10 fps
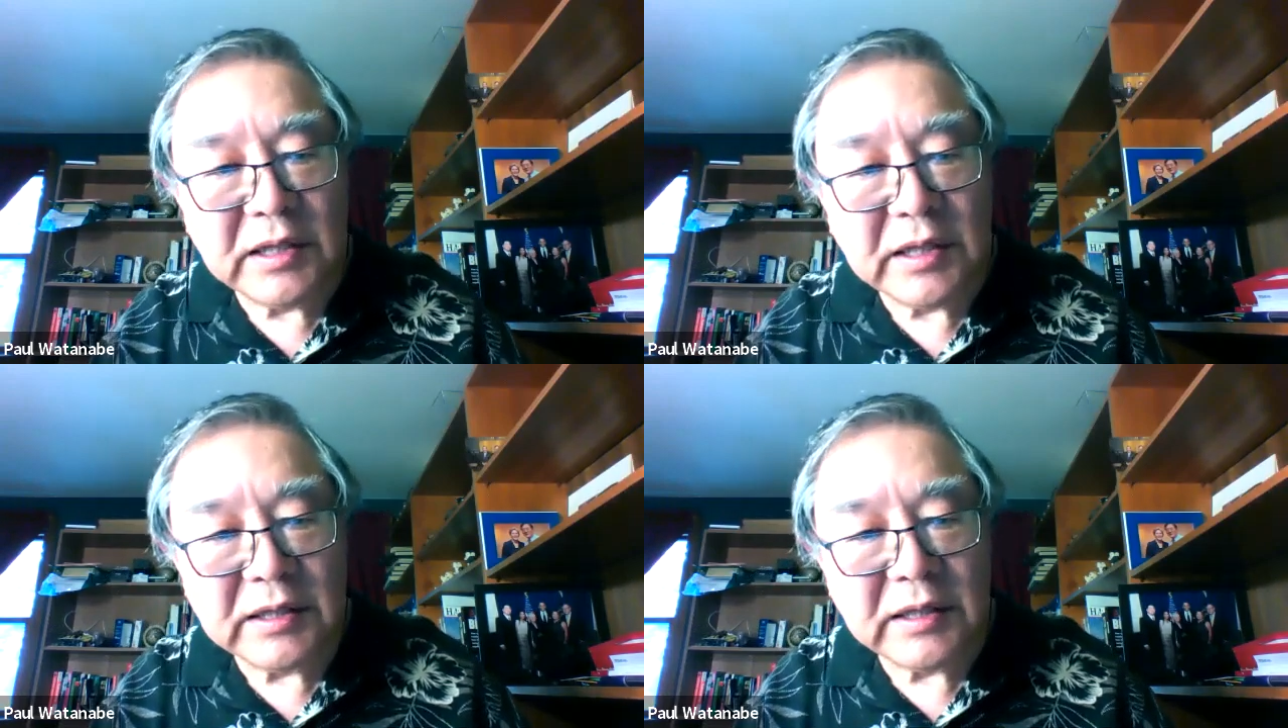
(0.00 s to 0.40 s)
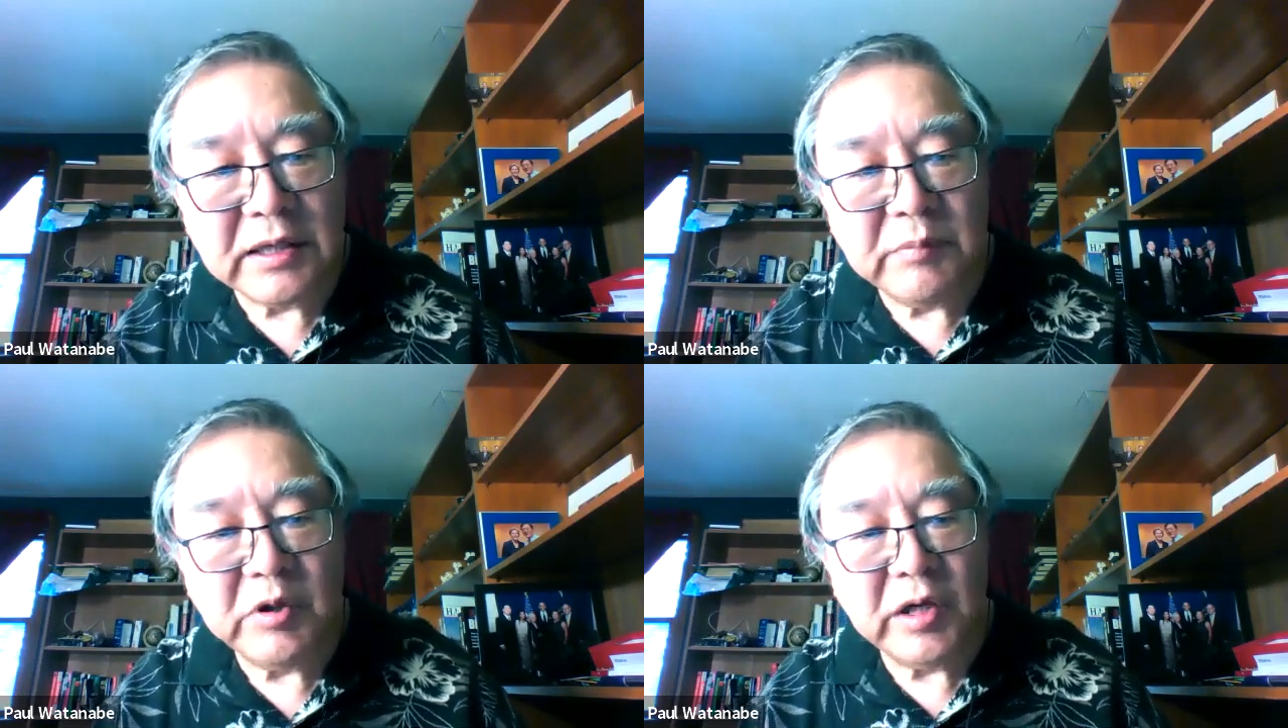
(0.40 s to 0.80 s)
the
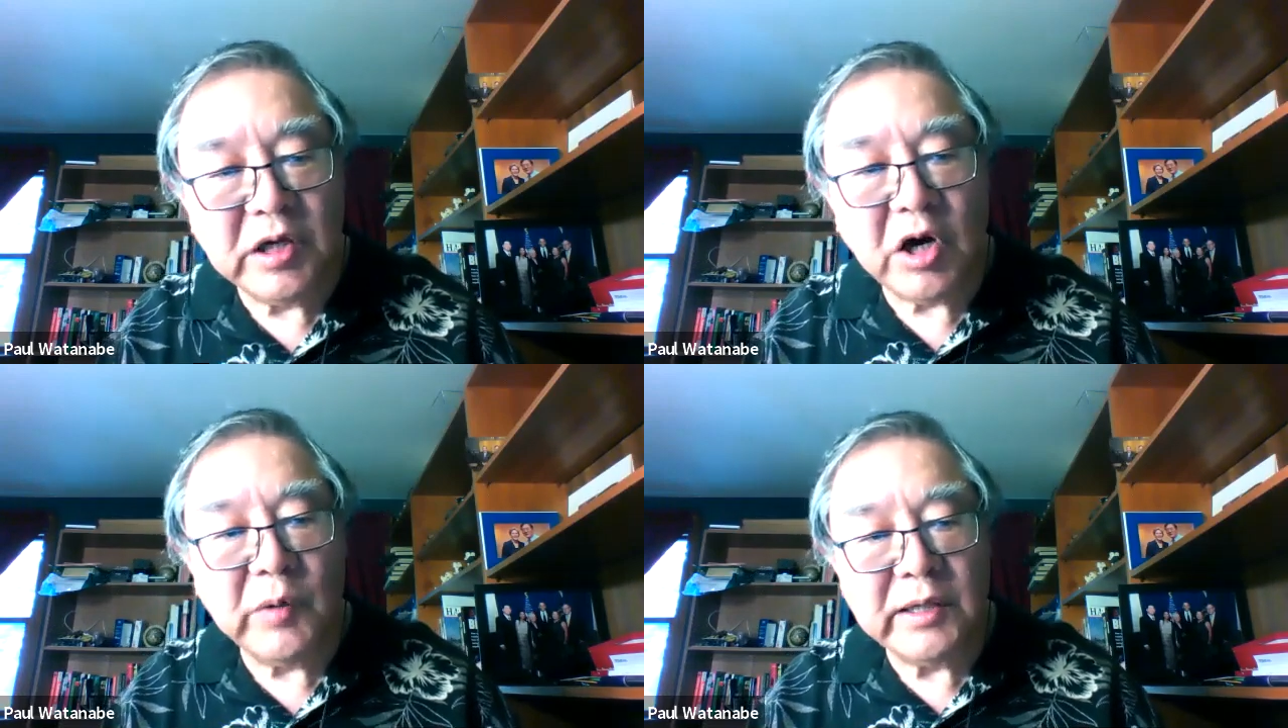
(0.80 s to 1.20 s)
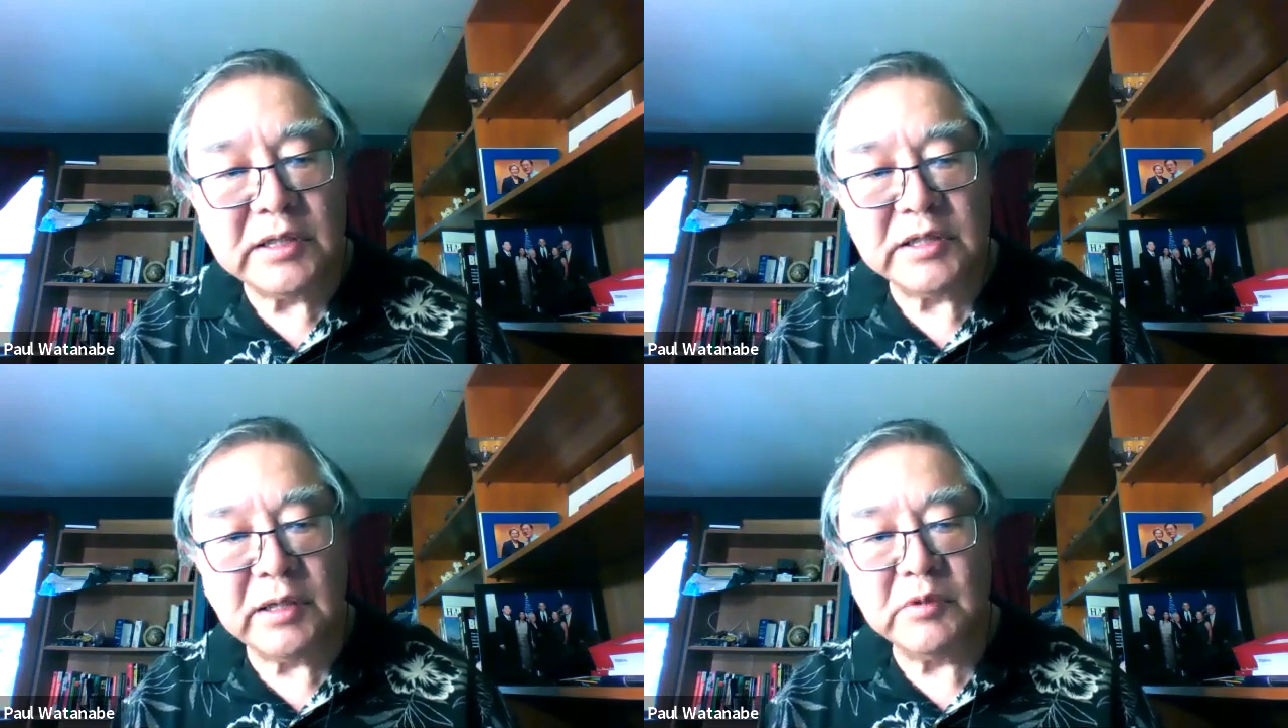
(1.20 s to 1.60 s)
community going
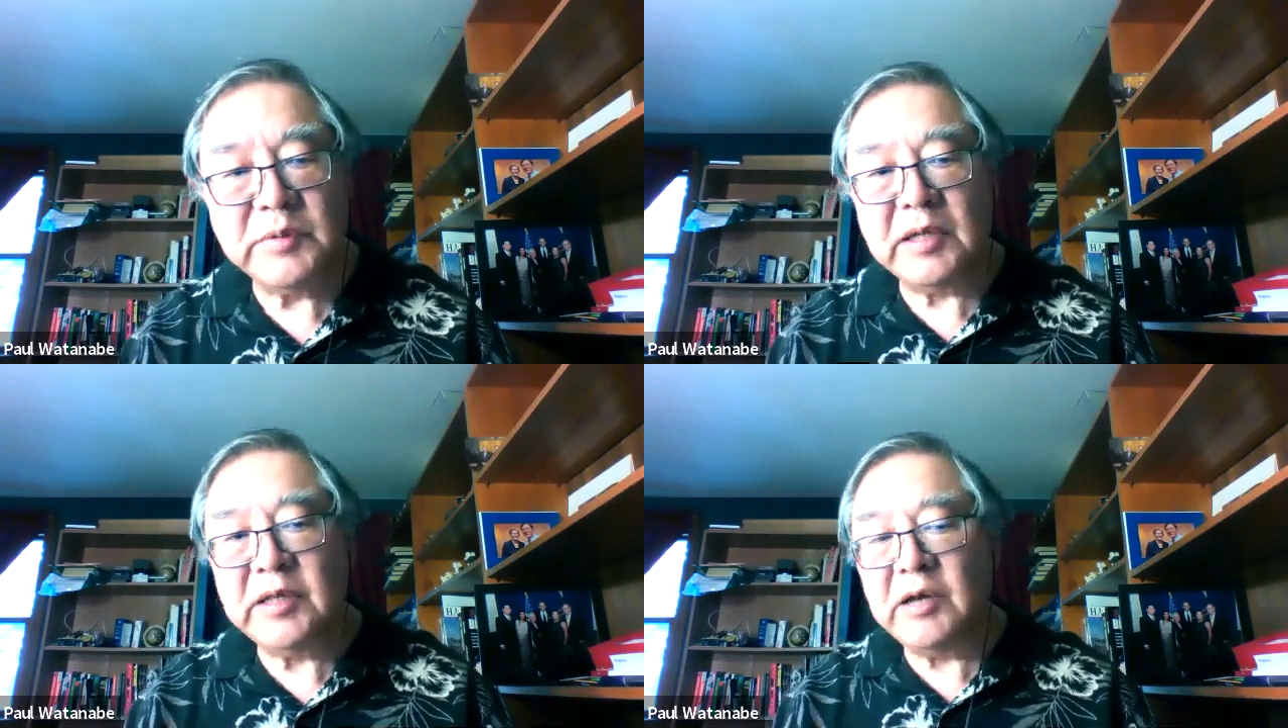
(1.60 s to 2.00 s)
to some respect.